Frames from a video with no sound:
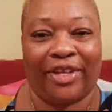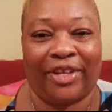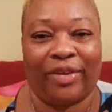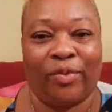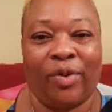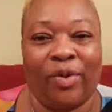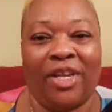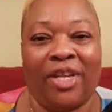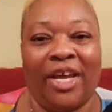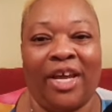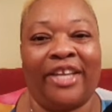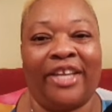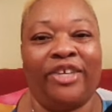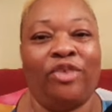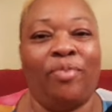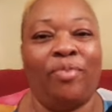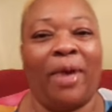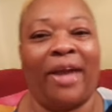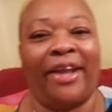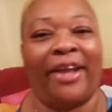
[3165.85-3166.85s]
Well, lucky
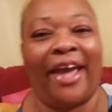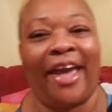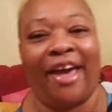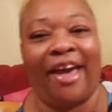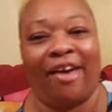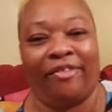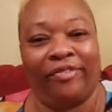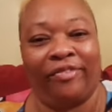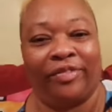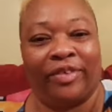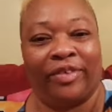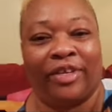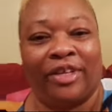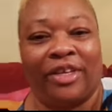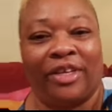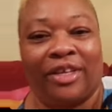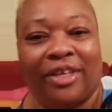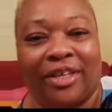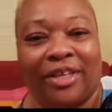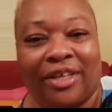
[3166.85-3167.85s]
you about yeah, to
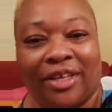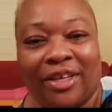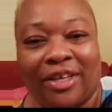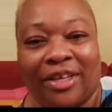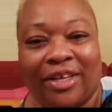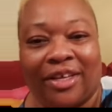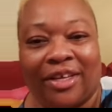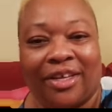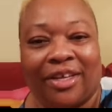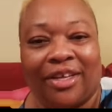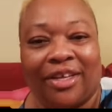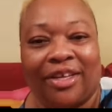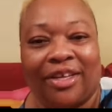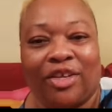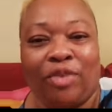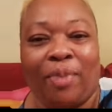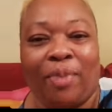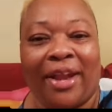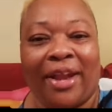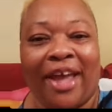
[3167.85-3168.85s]
have
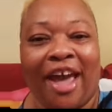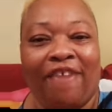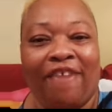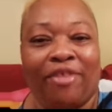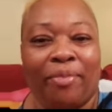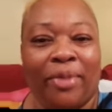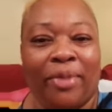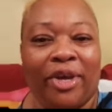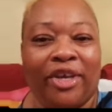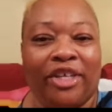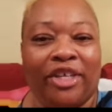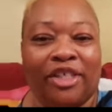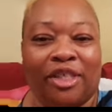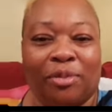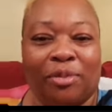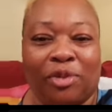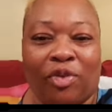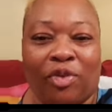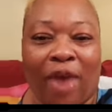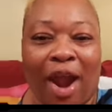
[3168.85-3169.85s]
you about to have a million
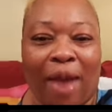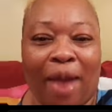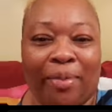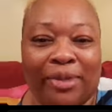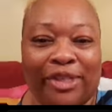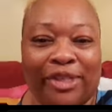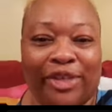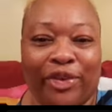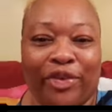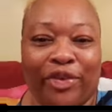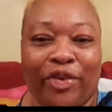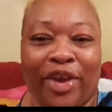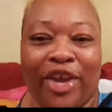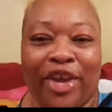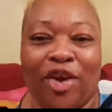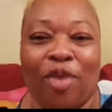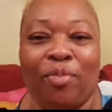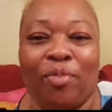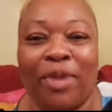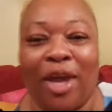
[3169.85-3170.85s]
subscribers, so you ain't
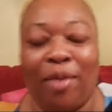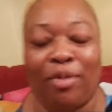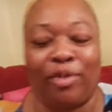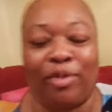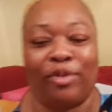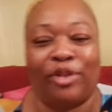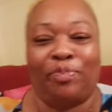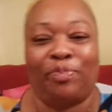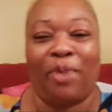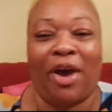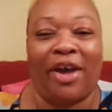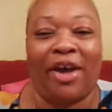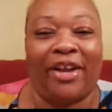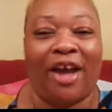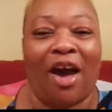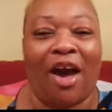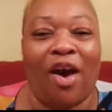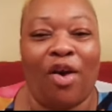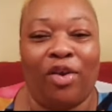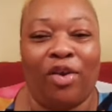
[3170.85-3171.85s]
gonna be able to respond
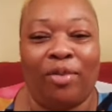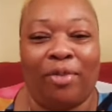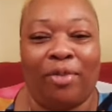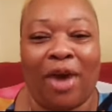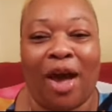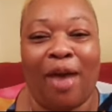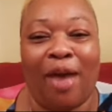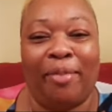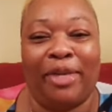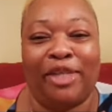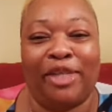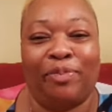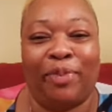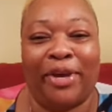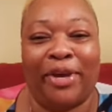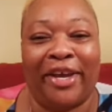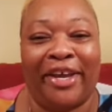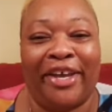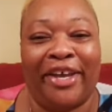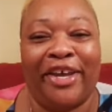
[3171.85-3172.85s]
to all them comments.
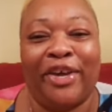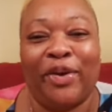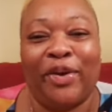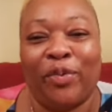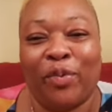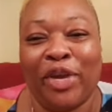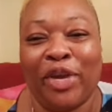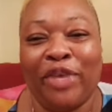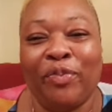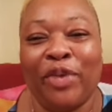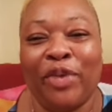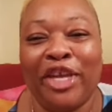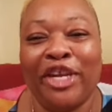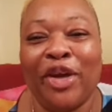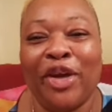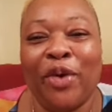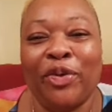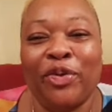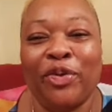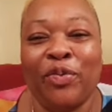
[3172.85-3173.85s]
But we we
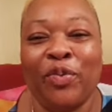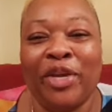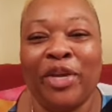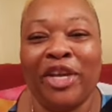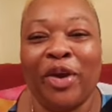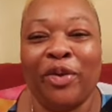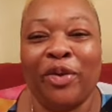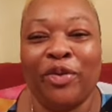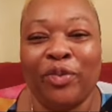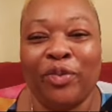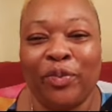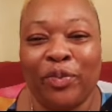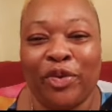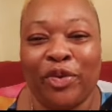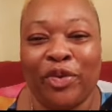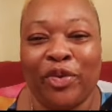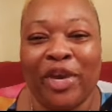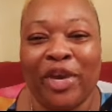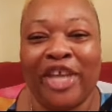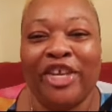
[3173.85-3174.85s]
know you we know you
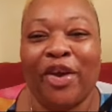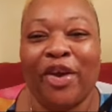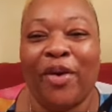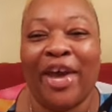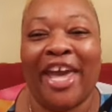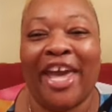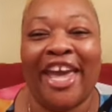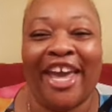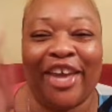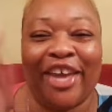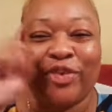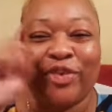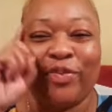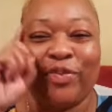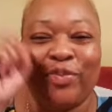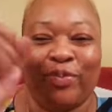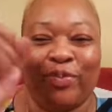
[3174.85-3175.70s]
you in your head you.